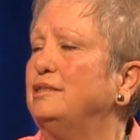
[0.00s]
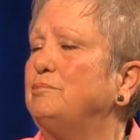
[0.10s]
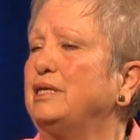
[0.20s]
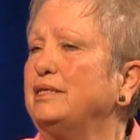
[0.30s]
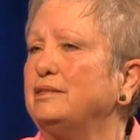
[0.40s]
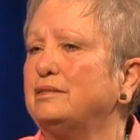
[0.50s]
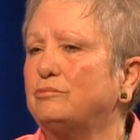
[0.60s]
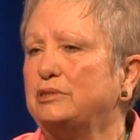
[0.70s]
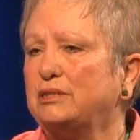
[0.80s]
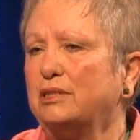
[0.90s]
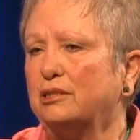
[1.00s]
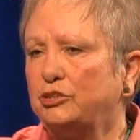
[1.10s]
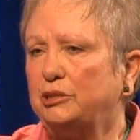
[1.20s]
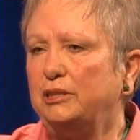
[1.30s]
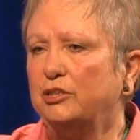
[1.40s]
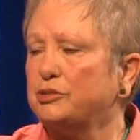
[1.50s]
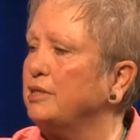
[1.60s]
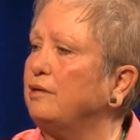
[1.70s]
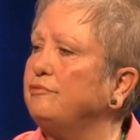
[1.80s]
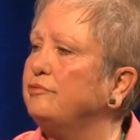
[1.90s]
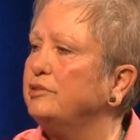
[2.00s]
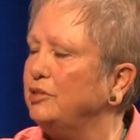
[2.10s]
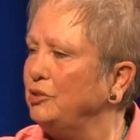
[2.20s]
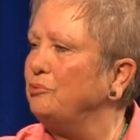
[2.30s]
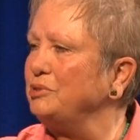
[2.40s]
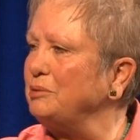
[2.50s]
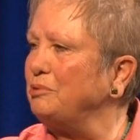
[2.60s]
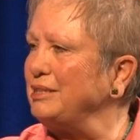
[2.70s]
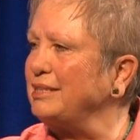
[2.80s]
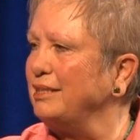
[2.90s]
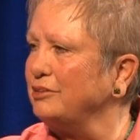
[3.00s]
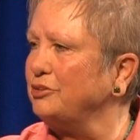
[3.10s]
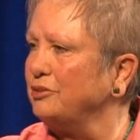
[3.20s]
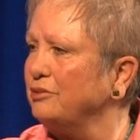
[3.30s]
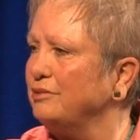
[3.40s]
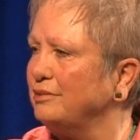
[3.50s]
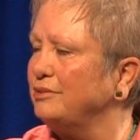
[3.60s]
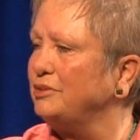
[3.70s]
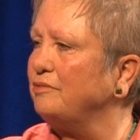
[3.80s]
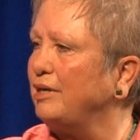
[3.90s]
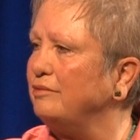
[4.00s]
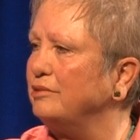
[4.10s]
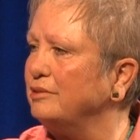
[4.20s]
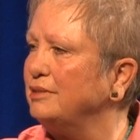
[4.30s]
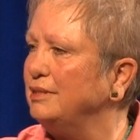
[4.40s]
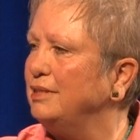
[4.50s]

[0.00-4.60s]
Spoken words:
but it was, she herself was a breast cancer survivor